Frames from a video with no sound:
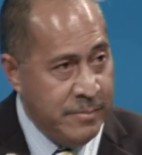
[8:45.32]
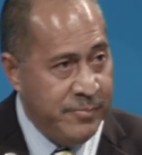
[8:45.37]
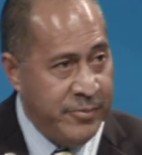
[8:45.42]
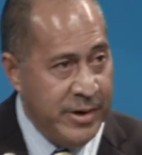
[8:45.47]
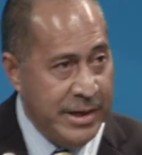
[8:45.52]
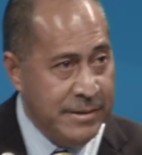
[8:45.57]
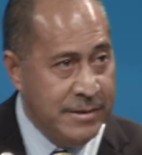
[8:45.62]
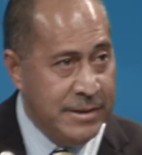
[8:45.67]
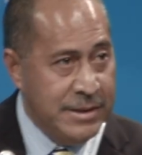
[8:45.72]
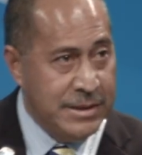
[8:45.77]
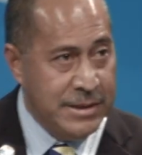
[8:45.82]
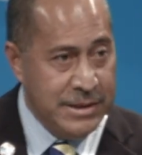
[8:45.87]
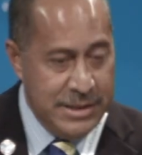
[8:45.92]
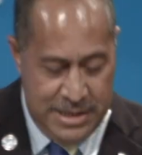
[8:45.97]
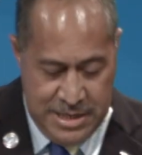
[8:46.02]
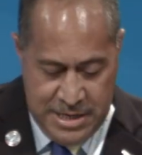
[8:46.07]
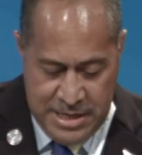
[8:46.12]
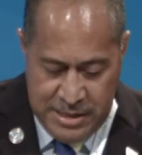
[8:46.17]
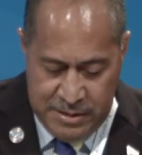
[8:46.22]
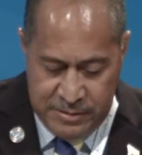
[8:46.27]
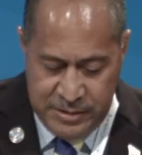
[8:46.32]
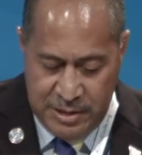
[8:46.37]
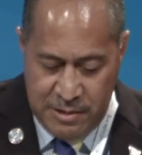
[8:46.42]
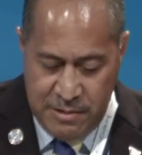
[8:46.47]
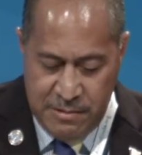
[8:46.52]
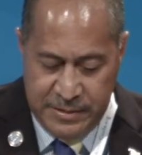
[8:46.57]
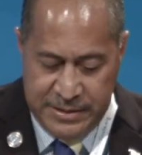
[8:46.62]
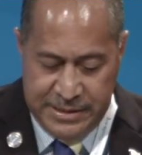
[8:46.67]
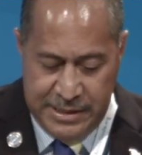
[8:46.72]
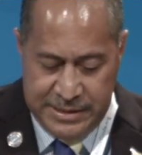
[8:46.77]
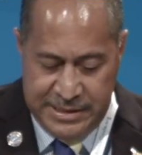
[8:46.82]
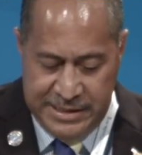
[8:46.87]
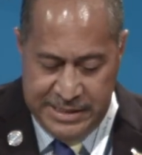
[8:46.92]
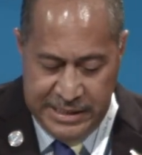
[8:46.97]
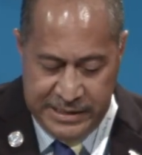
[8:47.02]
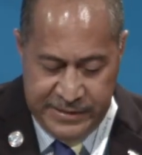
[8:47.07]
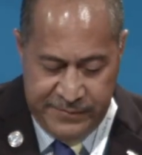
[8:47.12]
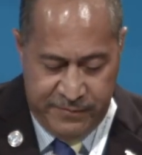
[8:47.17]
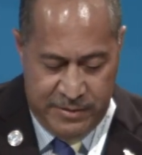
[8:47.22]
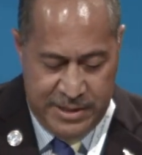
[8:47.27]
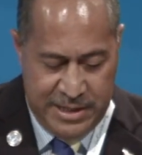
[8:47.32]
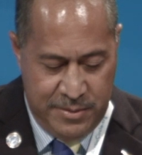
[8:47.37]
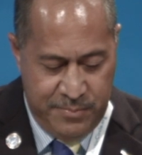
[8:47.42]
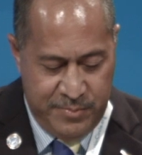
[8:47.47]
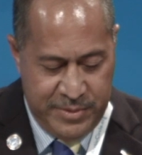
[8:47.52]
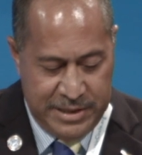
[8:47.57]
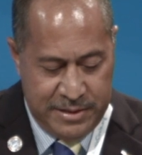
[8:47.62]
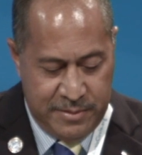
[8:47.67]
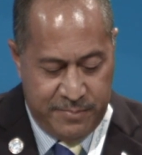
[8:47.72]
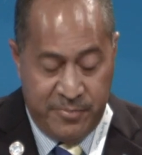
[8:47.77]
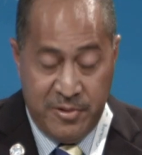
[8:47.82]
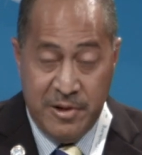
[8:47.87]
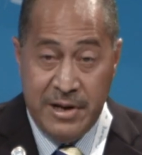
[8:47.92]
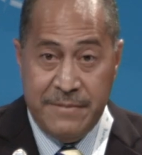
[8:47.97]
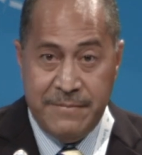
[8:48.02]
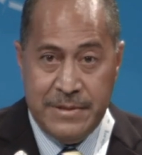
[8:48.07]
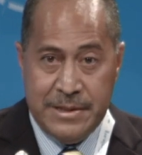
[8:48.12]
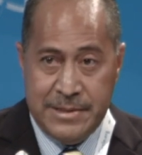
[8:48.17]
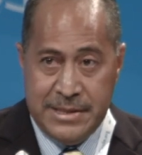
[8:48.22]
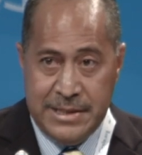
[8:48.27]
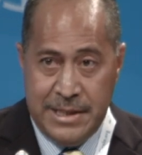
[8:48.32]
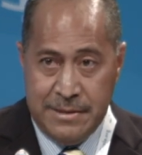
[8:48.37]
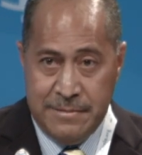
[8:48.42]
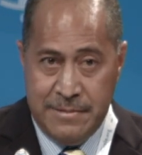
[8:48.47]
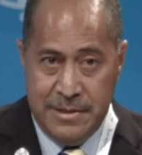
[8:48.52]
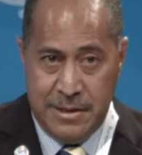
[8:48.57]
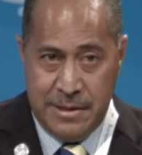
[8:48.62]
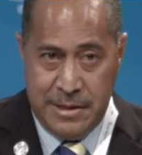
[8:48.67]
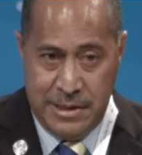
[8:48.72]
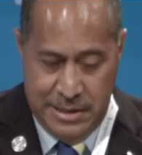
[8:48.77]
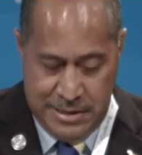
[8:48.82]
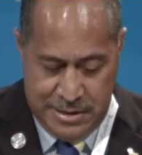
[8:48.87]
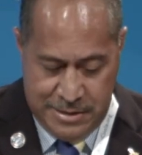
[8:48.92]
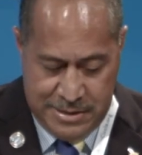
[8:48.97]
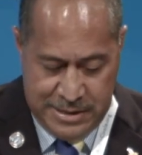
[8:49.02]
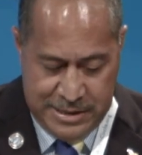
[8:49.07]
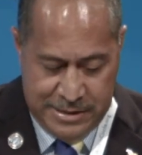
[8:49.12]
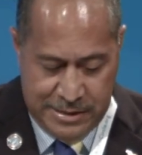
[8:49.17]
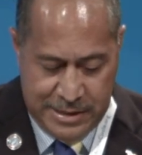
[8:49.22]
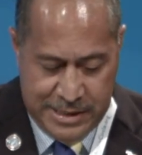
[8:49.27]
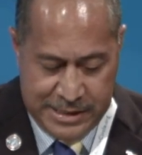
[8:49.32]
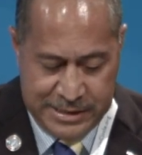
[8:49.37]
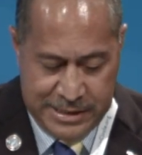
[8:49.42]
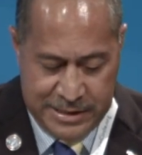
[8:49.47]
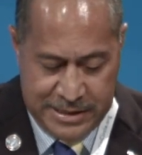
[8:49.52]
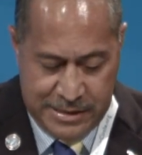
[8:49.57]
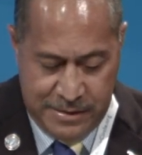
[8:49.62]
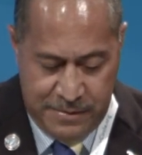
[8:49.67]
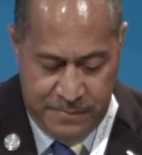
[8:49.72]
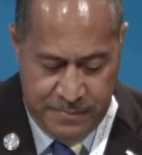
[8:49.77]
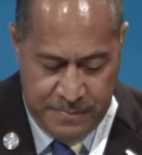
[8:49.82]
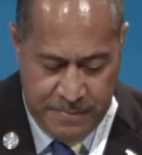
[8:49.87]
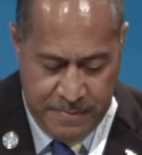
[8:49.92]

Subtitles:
practiced so successfully by the private sector here in Iceland.